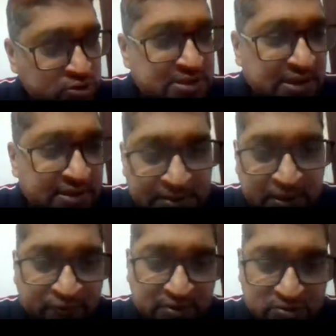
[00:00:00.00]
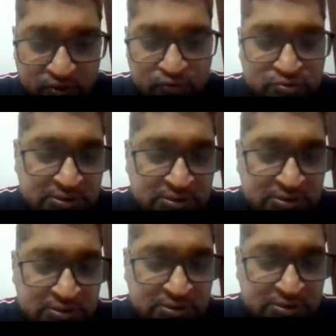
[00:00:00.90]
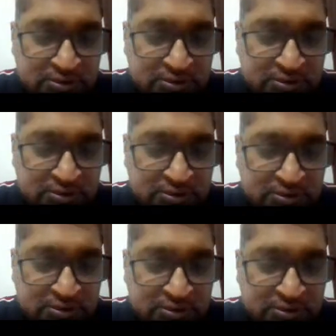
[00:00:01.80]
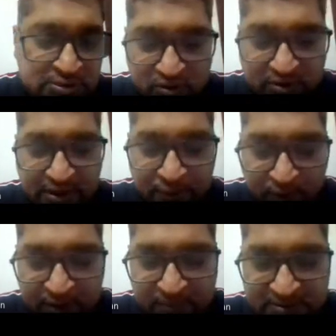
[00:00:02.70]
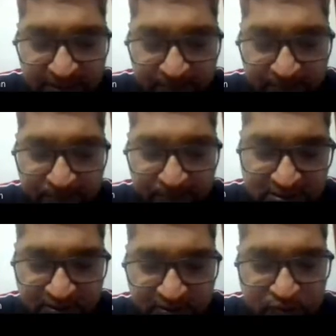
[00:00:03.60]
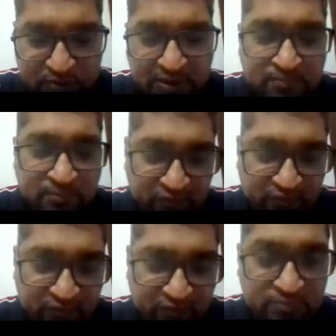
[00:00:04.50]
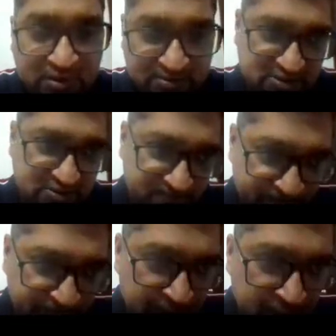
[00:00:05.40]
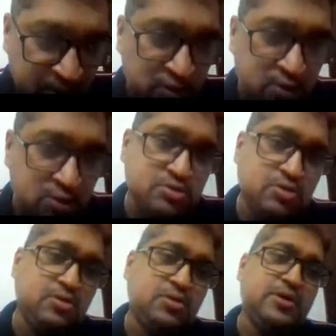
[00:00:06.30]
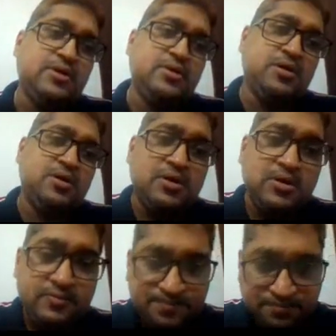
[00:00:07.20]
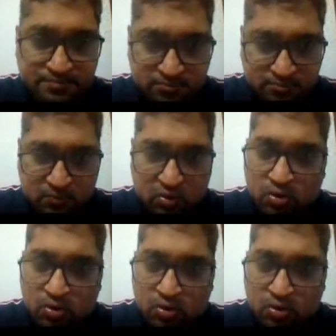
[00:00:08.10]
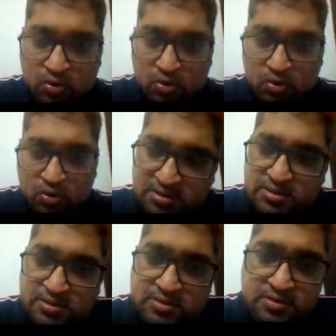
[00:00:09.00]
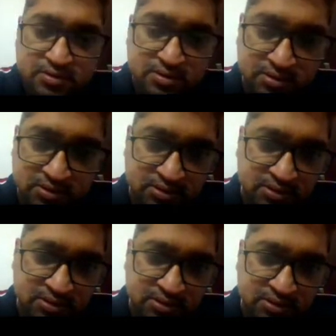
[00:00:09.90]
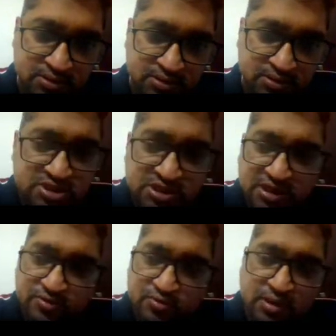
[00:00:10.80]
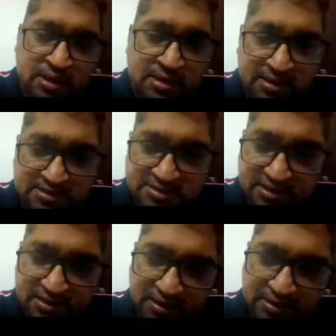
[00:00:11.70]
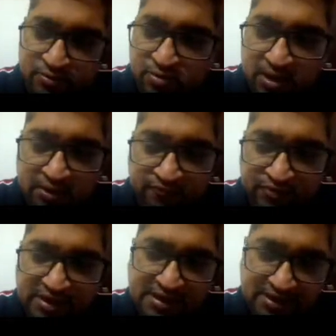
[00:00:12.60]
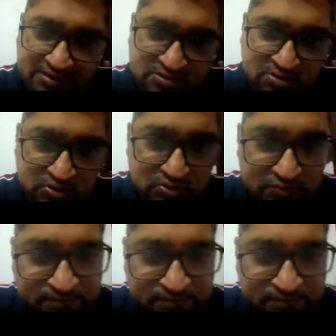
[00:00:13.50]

that interface or using that application, web interface or Android based application, you can perform the transaction. So though it is something logical, you can't touch it and you can't feel it, so